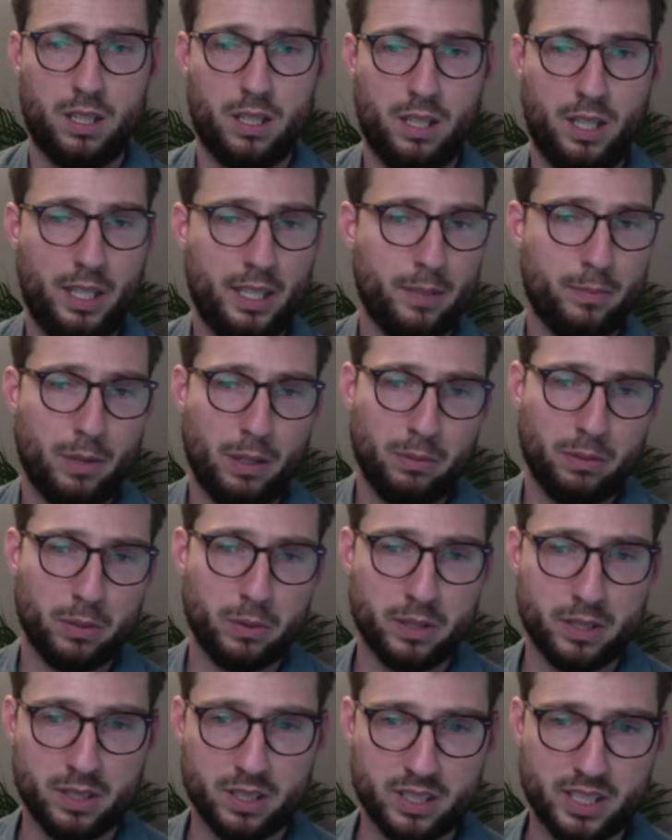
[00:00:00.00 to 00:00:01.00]
probably
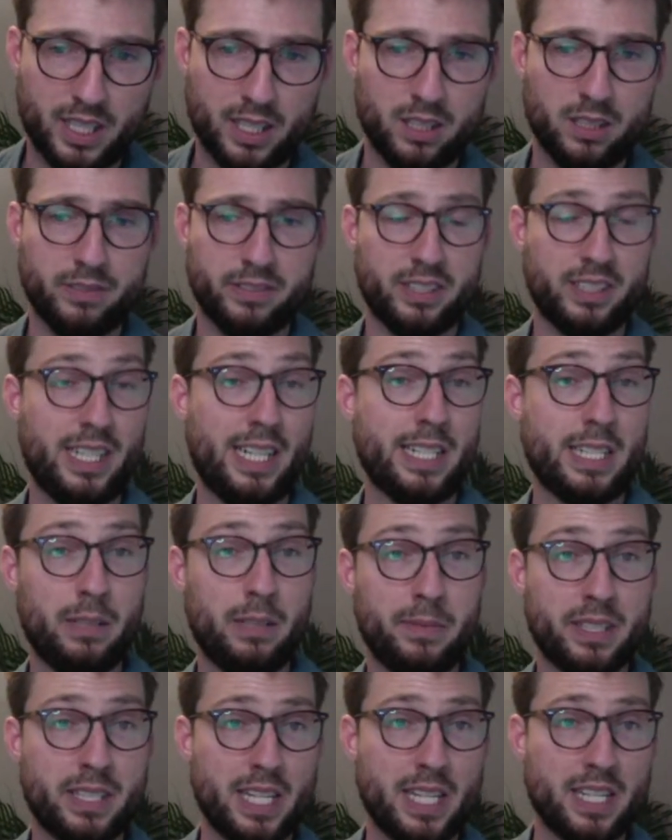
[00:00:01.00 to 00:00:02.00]
wouldn't settle if the statute of
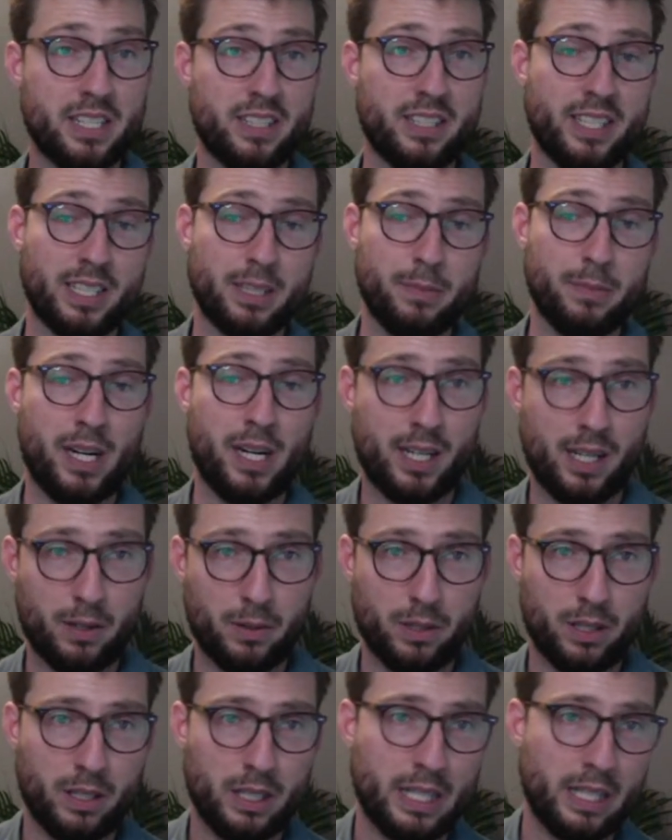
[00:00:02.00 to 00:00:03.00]
limitations expired.
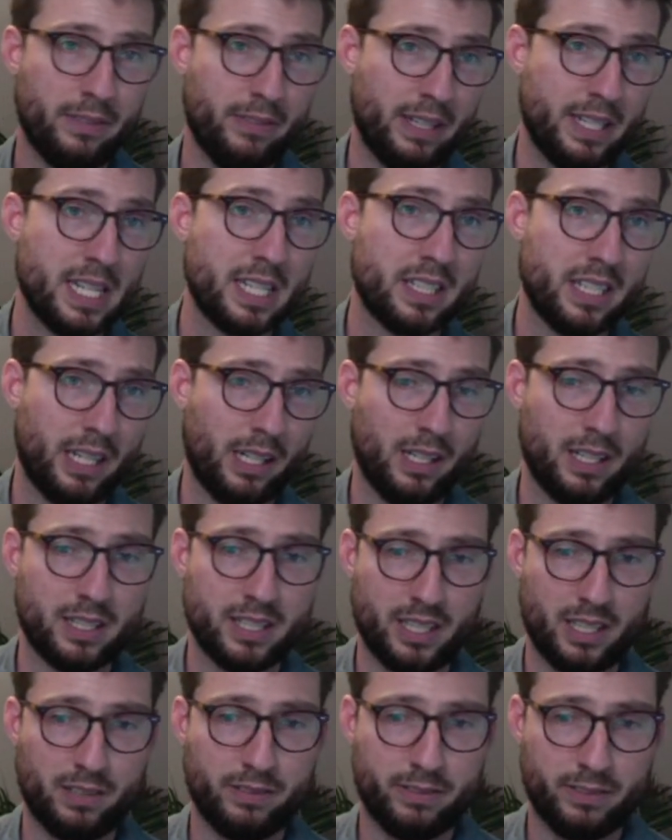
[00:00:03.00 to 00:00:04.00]
If I did settle, I'd
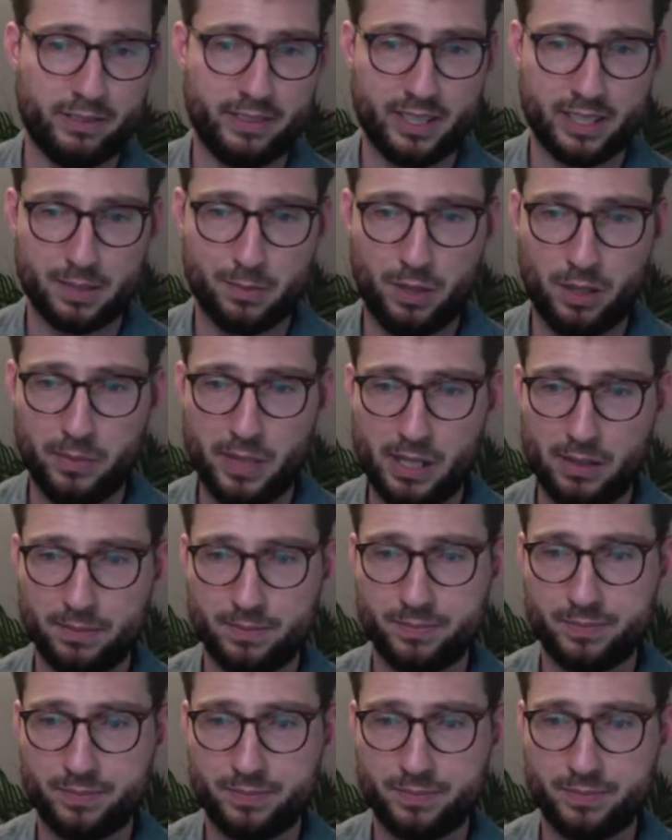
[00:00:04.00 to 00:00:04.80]
settle for a very small amount.